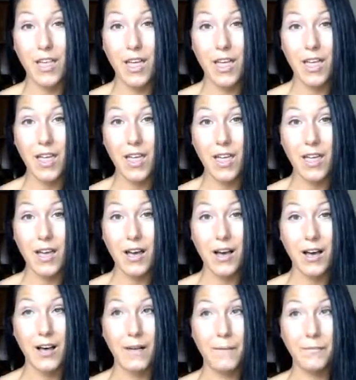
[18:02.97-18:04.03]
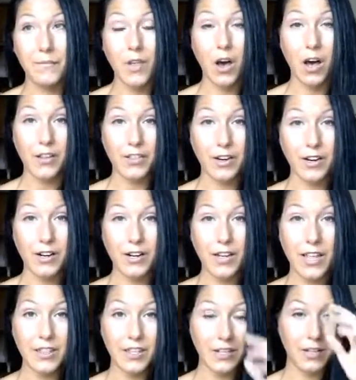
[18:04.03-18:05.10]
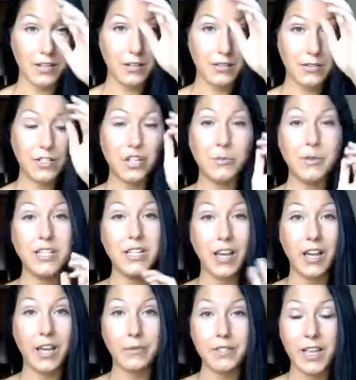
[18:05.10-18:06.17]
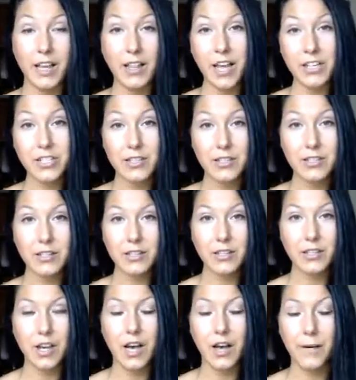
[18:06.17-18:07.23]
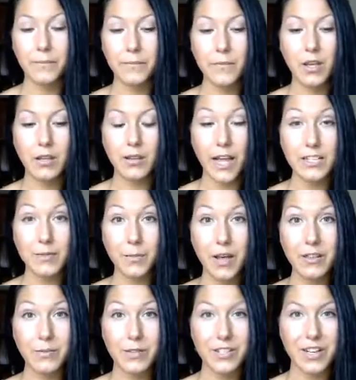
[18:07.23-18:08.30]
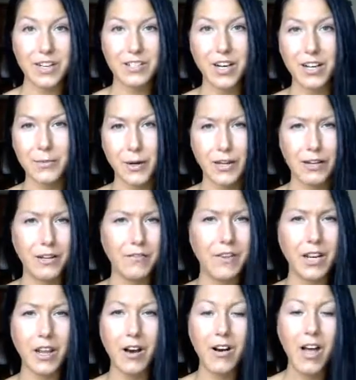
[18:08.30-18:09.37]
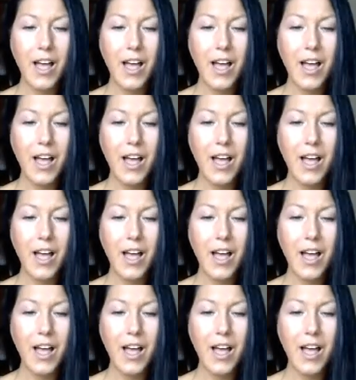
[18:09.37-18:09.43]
a author at the GBTA I was at last month, which I talked about in a video